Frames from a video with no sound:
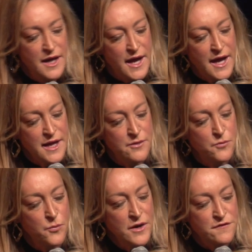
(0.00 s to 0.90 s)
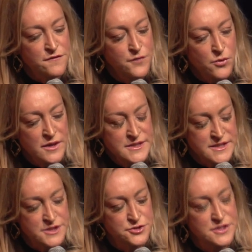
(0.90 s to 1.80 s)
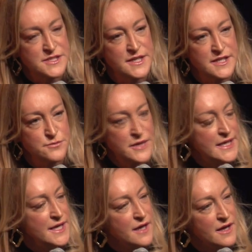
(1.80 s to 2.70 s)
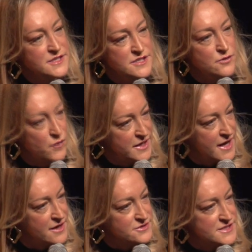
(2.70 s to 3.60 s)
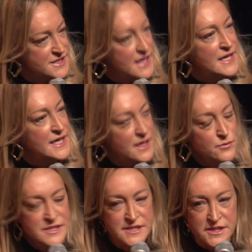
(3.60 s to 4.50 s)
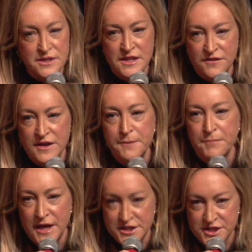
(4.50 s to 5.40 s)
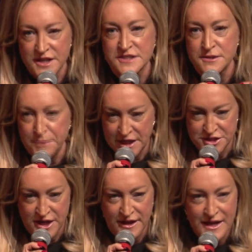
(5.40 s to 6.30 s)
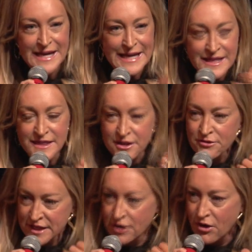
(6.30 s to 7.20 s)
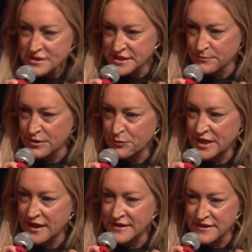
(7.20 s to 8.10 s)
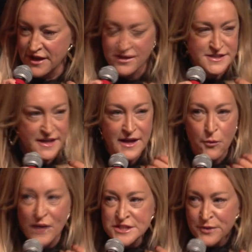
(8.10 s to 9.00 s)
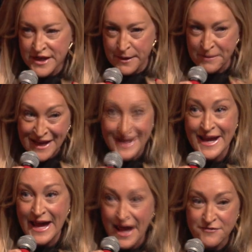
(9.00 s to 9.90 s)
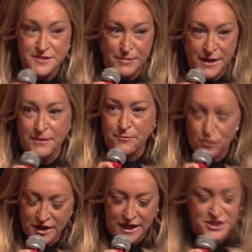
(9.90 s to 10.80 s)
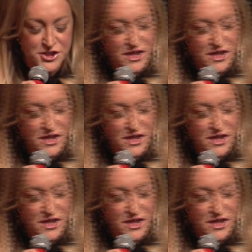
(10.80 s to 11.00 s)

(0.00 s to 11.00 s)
And where Ford is interesting is when he got into the White House, he was still living paycheck to paycheck. He literally called someone when he got in there and said, when do I get paid? I have to pay my mortgage.